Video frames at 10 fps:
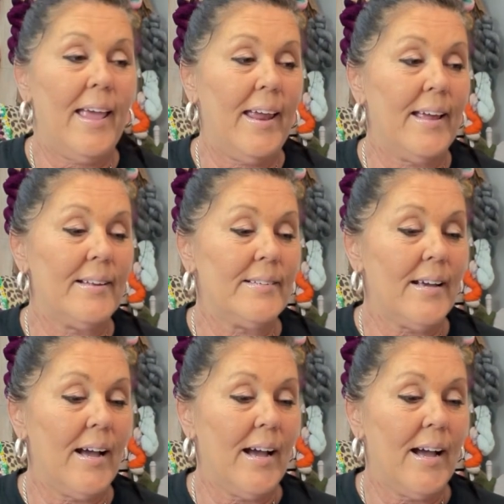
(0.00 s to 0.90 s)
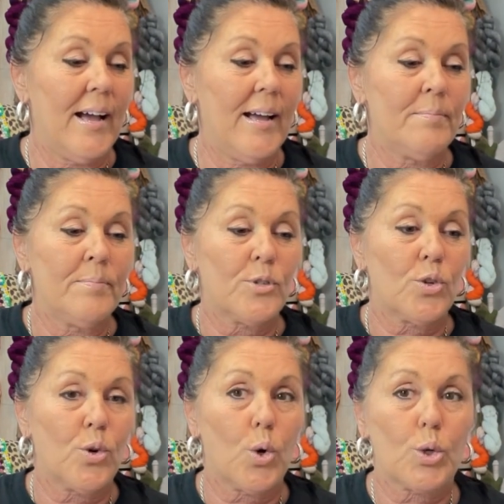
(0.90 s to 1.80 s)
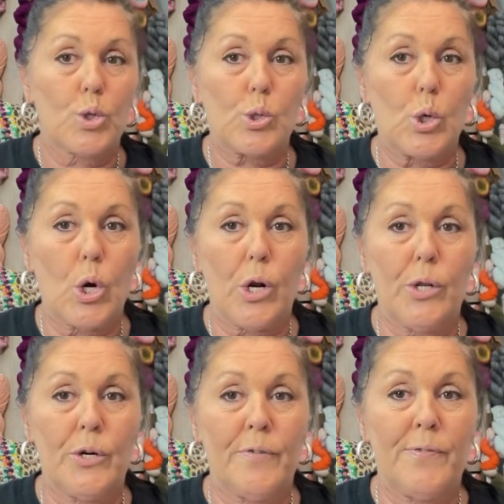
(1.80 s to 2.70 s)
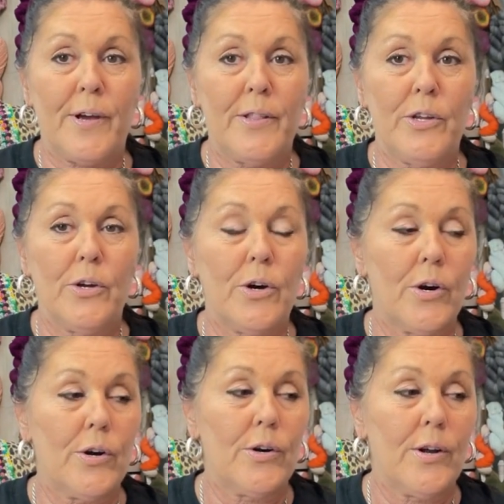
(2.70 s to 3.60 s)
and I'm trying struggling to find the yarn.